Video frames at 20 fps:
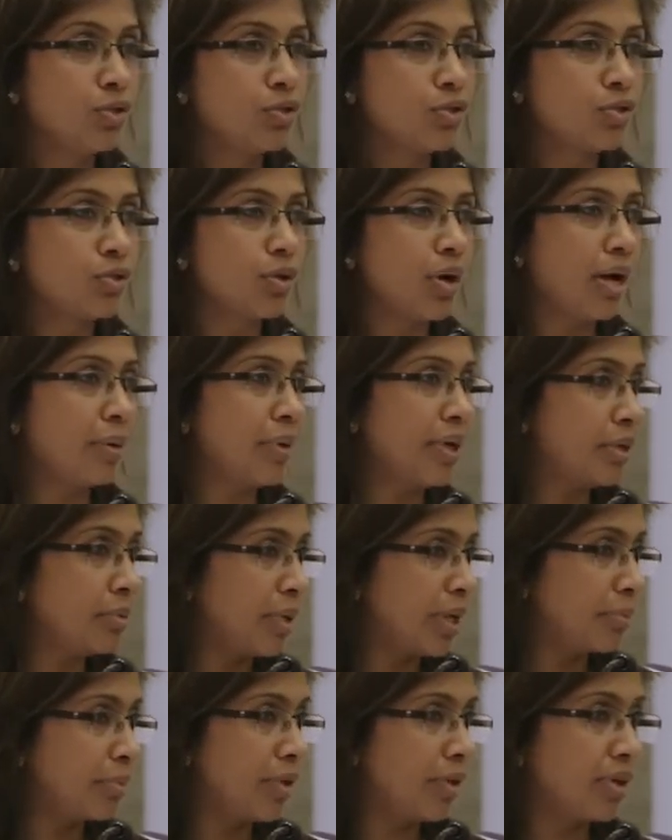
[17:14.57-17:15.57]
So I went to
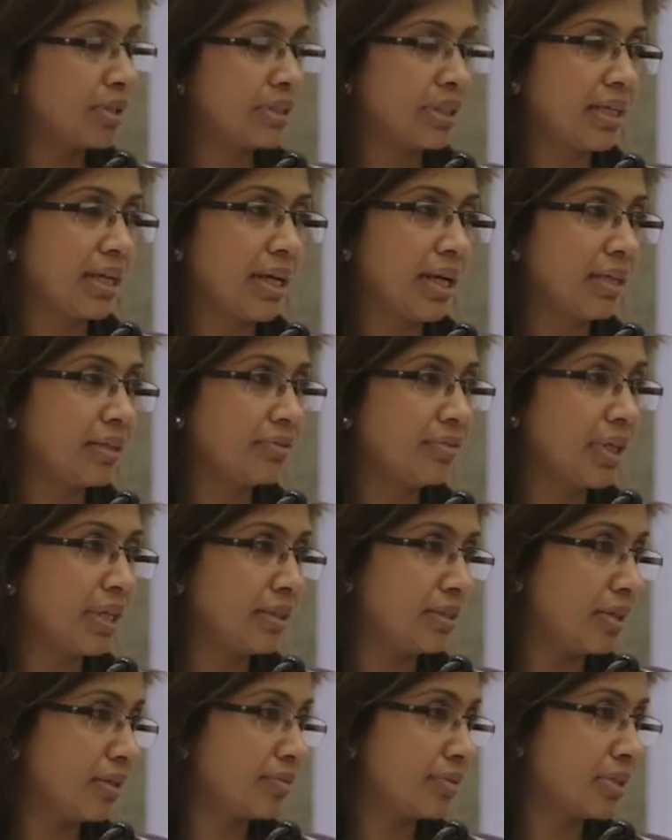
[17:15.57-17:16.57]
my boss and I had a
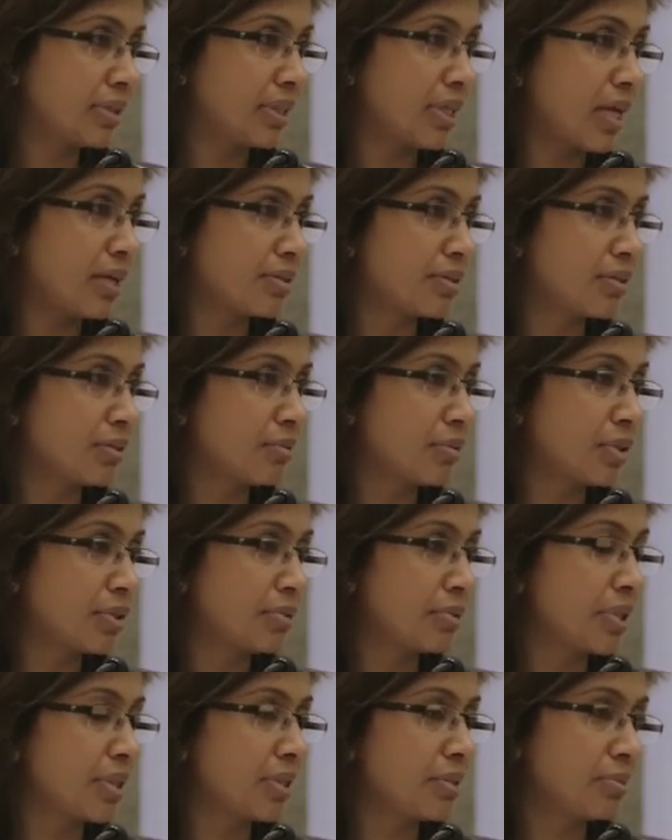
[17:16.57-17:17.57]
very tough discussion,
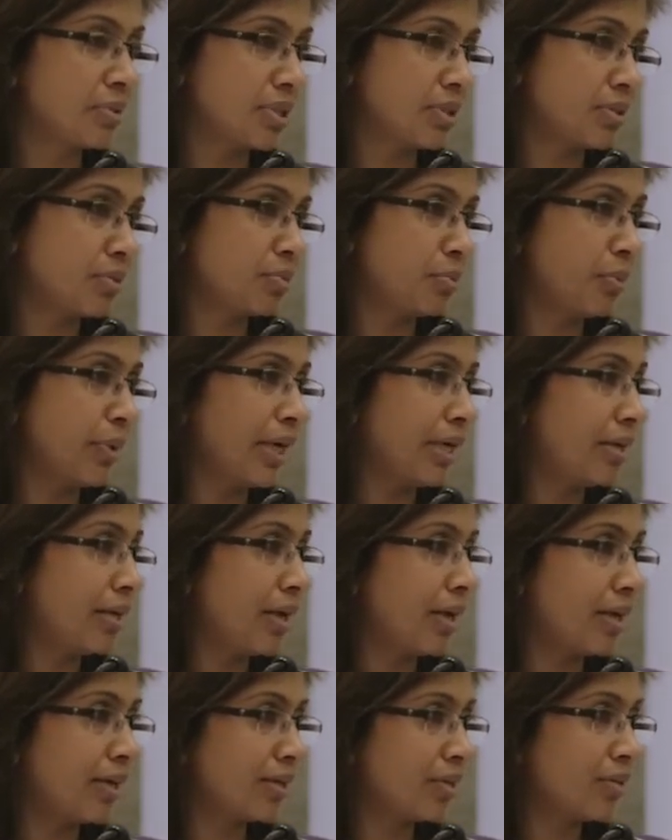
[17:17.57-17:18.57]
which went
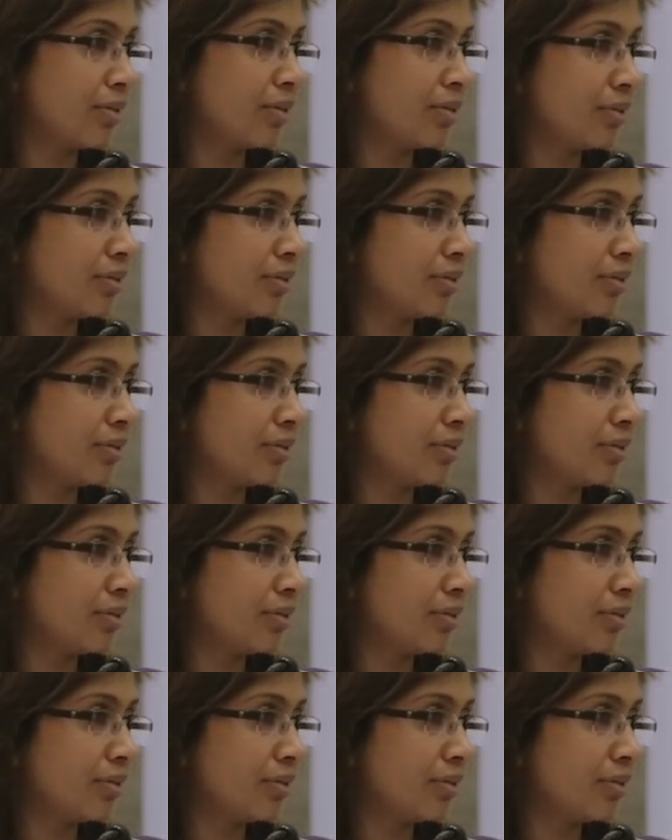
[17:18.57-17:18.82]
like,